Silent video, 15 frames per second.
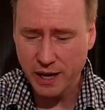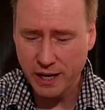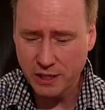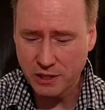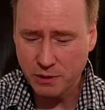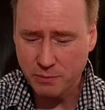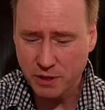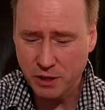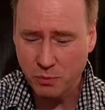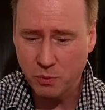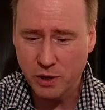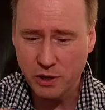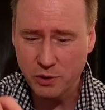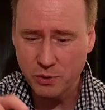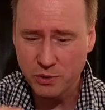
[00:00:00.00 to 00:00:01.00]
would actually be the
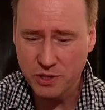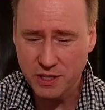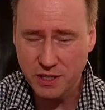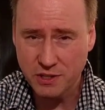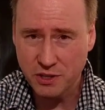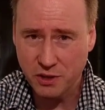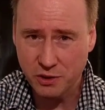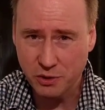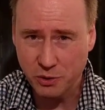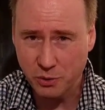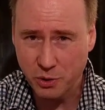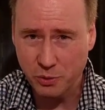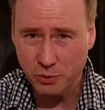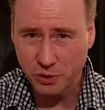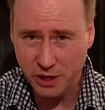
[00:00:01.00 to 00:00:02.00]
one who sits on
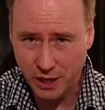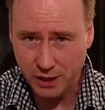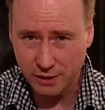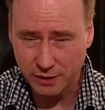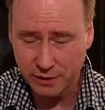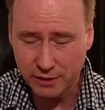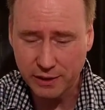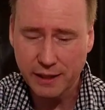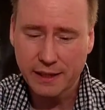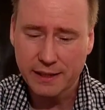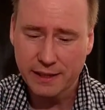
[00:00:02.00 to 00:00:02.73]
her own color.